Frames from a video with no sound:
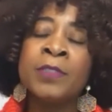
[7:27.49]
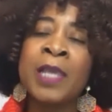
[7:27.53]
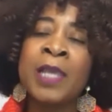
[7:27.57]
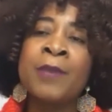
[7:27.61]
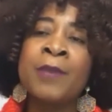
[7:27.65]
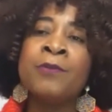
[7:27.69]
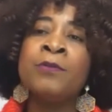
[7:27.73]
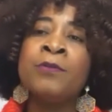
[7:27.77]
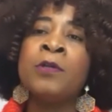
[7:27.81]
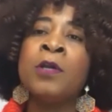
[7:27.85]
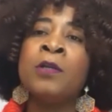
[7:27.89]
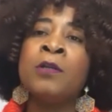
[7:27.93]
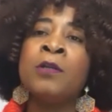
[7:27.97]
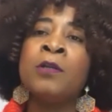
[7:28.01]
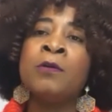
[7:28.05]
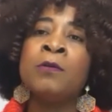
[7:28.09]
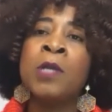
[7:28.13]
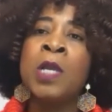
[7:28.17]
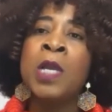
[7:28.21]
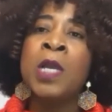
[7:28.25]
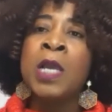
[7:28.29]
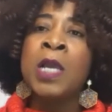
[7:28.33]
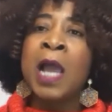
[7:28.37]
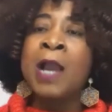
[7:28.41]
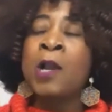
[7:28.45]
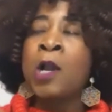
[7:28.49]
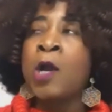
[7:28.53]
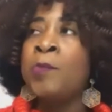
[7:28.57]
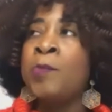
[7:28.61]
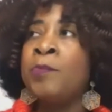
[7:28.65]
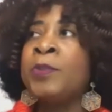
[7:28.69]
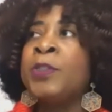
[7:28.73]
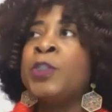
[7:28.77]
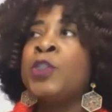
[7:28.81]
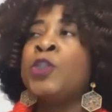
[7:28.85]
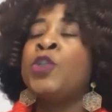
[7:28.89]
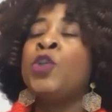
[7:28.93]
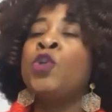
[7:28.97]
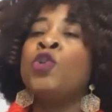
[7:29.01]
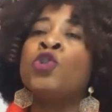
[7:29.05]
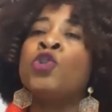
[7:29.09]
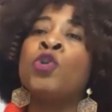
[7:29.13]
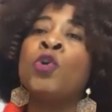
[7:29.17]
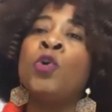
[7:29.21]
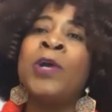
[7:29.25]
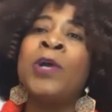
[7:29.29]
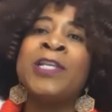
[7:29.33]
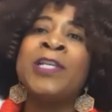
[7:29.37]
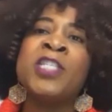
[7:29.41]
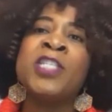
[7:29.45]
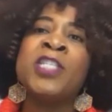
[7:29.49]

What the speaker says: that you're gonna accomplish those goals, and